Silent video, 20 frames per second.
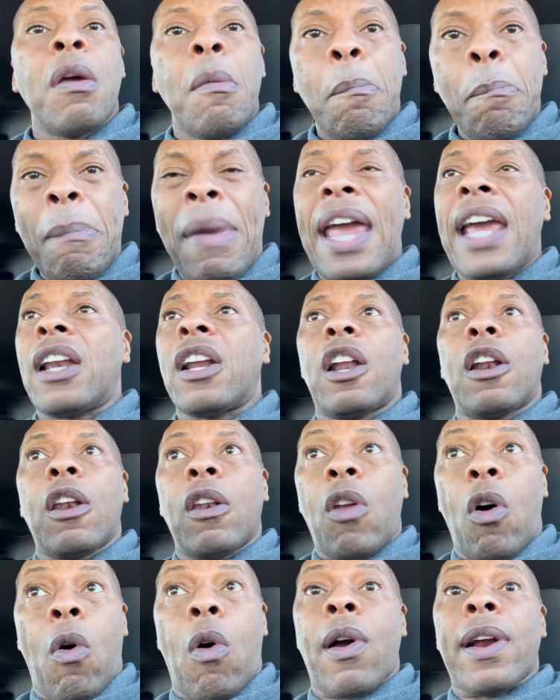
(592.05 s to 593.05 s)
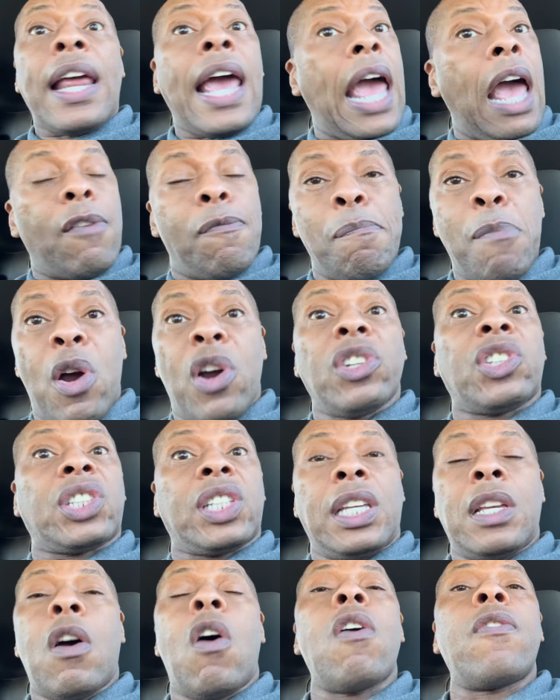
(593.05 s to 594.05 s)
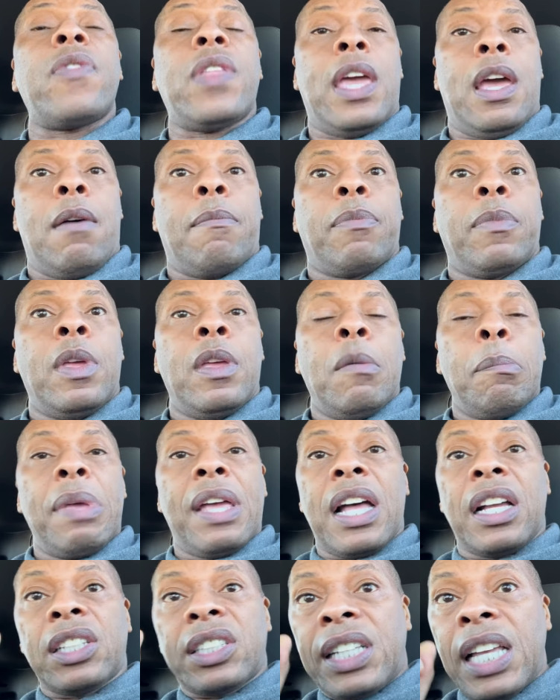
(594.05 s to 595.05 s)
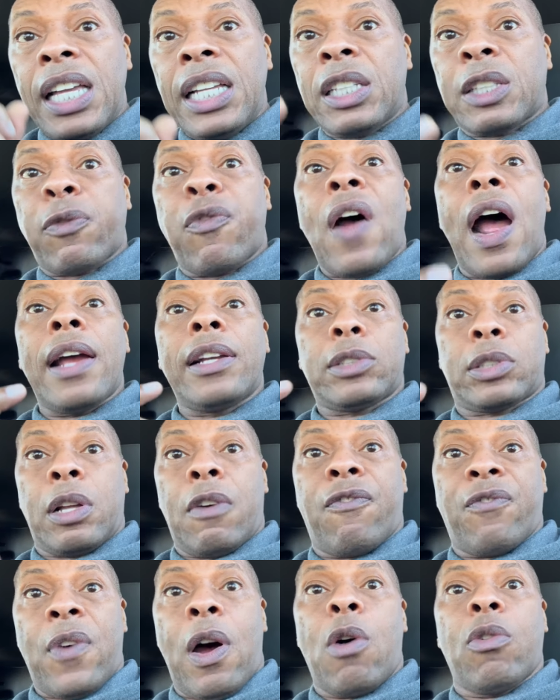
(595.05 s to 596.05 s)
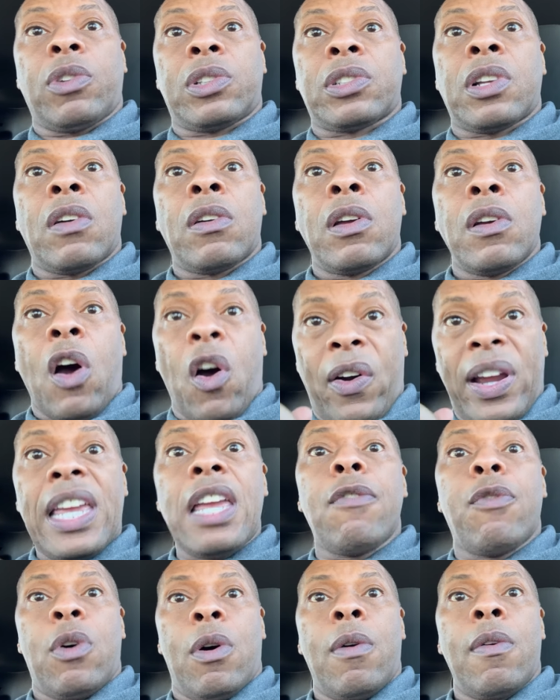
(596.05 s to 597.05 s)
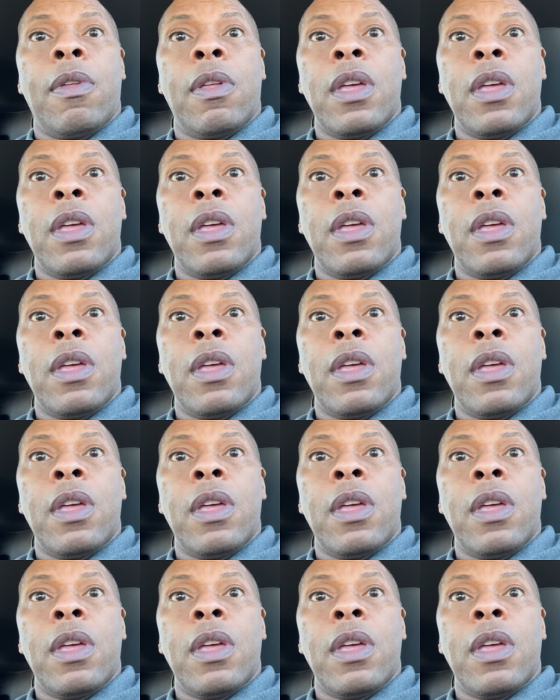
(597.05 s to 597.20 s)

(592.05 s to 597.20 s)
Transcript: May the Lord have mercy on them, because these folks are folks are evil,